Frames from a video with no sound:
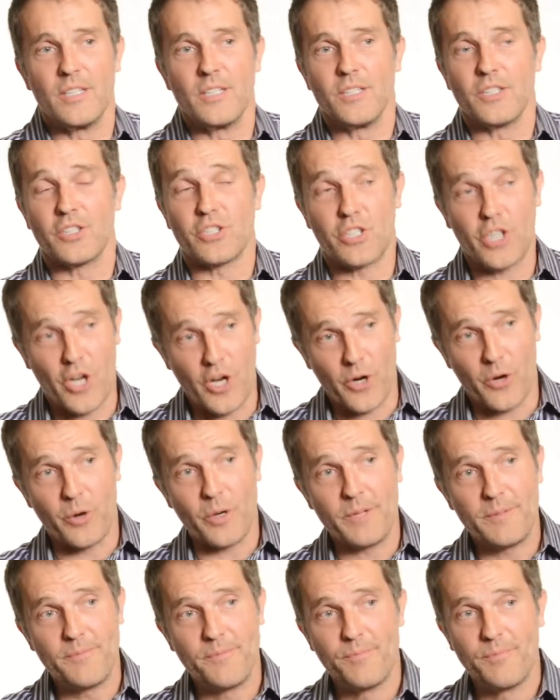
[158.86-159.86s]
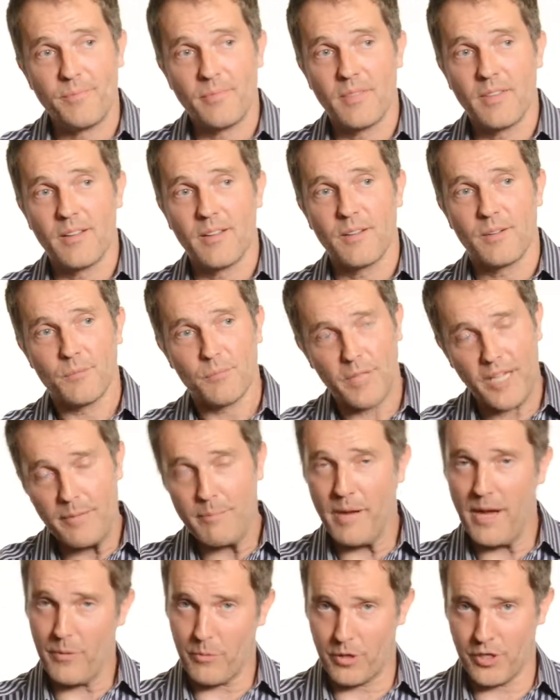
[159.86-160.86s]
So, in
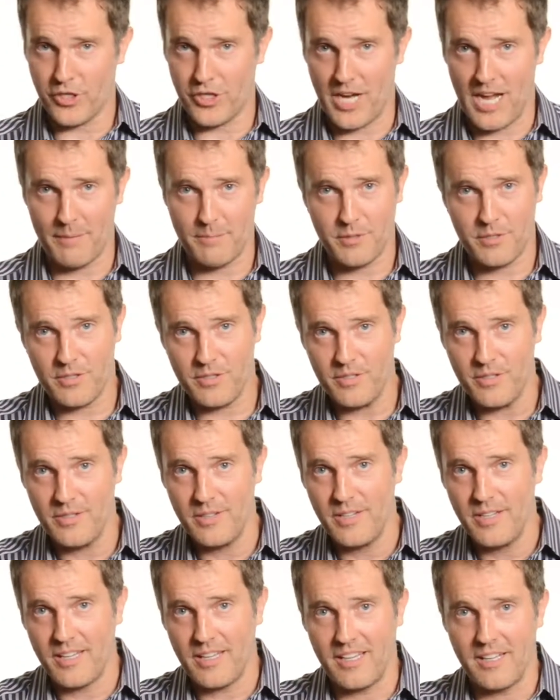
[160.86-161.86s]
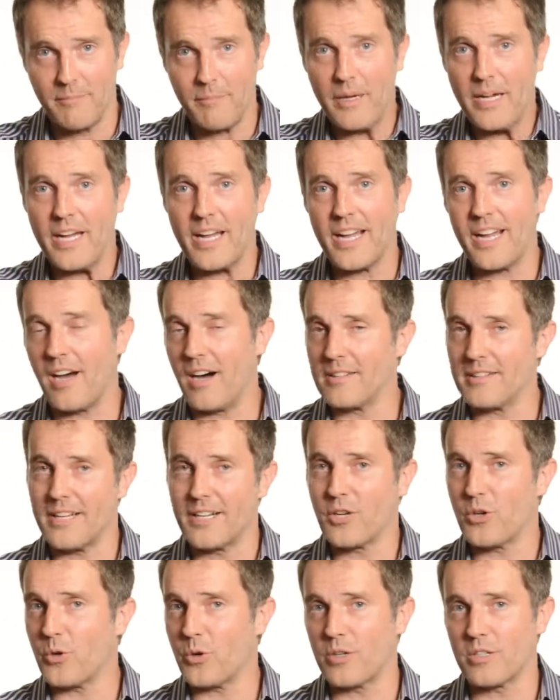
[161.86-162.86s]
my workshops, in my
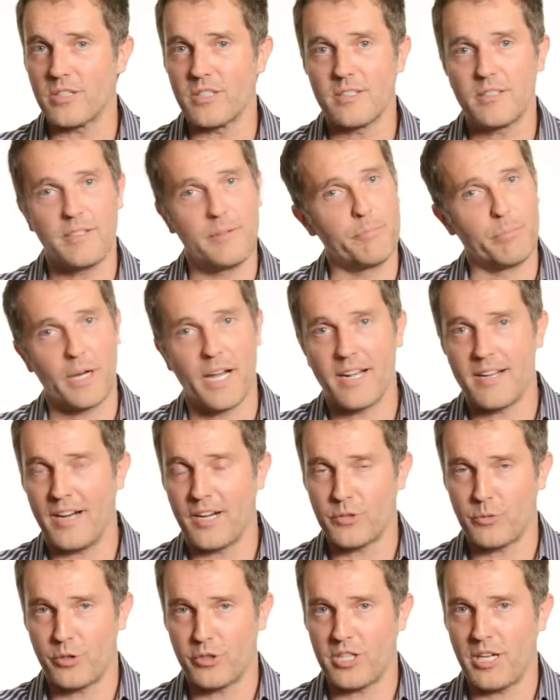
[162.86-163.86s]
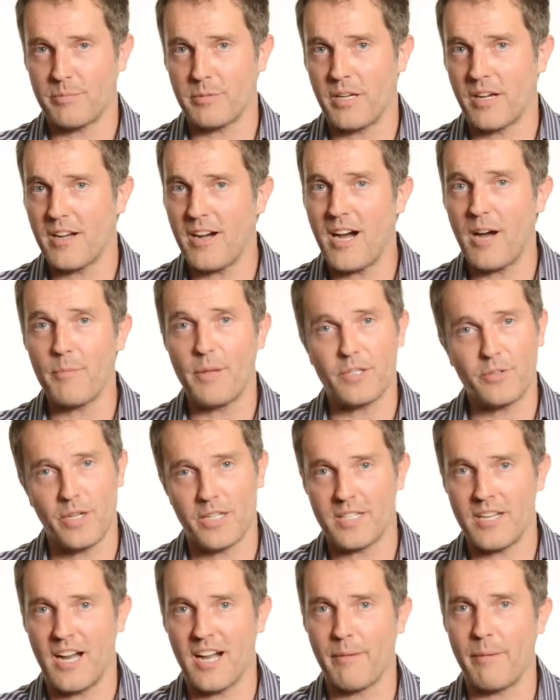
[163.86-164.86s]
online courses, BryCoxWORKSHOPS.com, that's what I
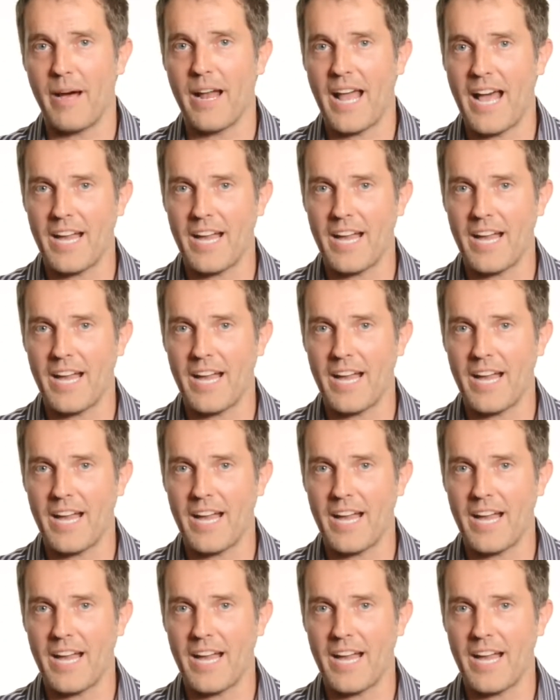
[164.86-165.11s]
talk about.